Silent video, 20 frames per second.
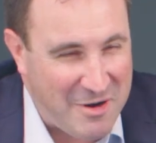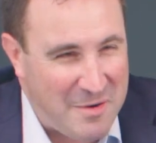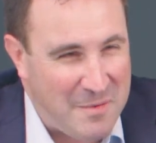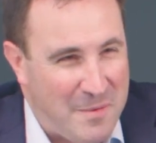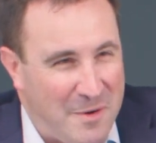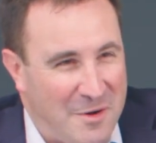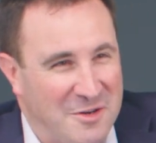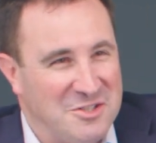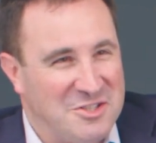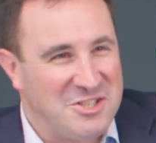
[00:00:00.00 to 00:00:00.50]

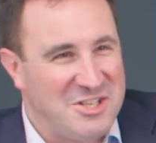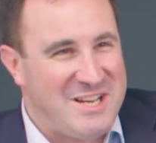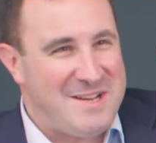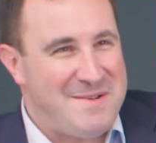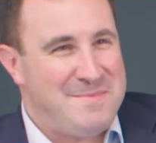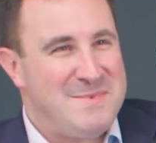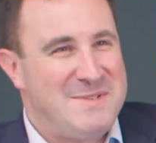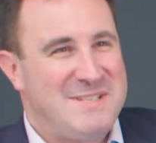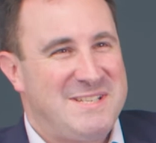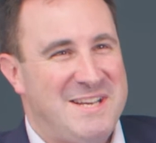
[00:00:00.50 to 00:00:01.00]
I'm Chris
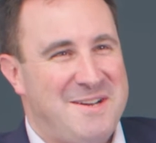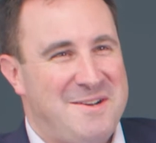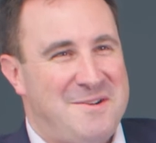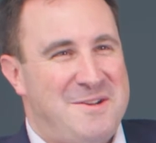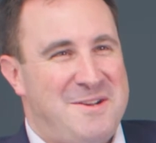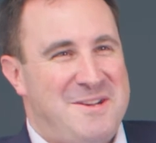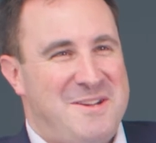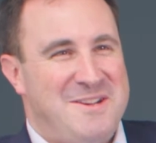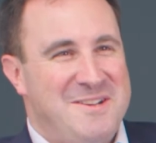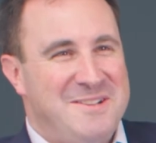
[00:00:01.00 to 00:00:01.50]
Gotts and I'm
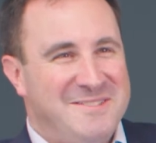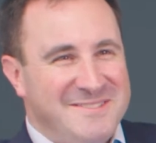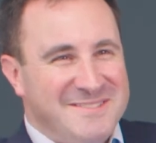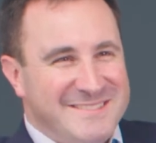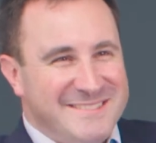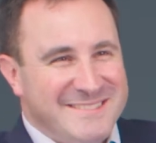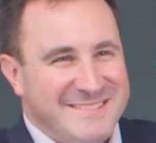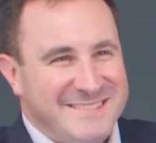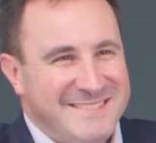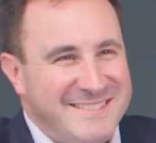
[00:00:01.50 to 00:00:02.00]
a corporate
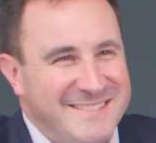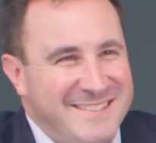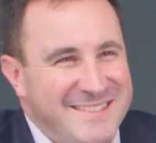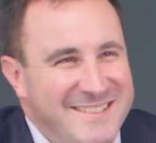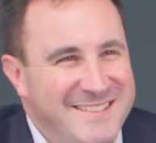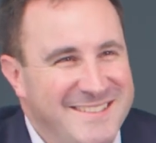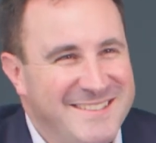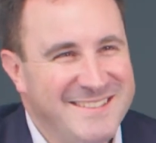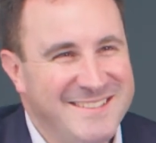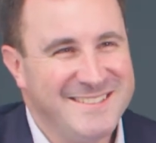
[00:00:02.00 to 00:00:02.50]
finance
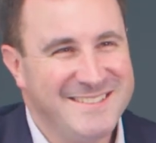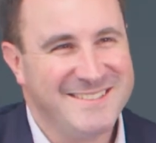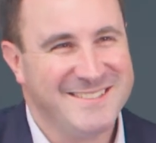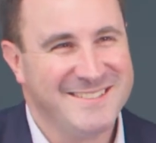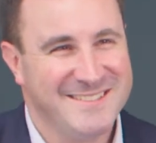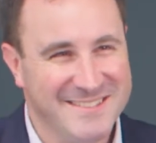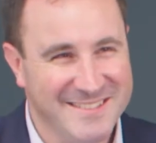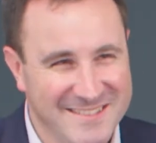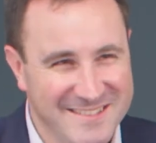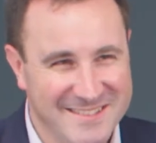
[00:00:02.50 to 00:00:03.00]
partner in
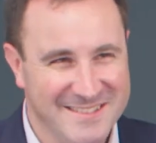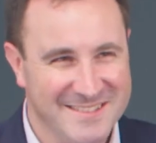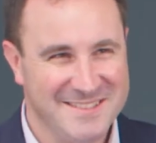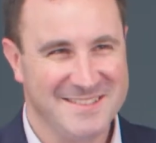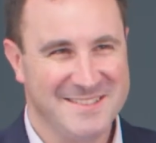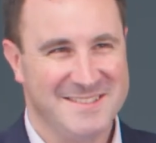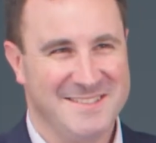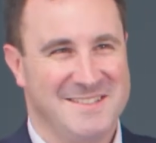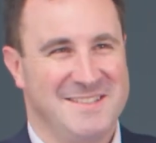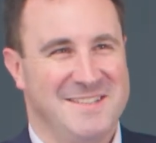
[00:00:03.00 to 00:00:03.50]
our Edinburgh
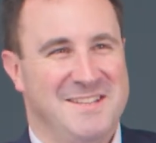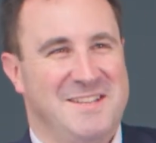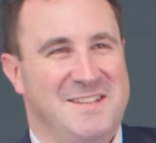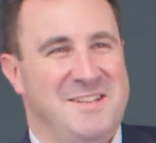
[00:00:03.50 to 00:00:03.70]
office.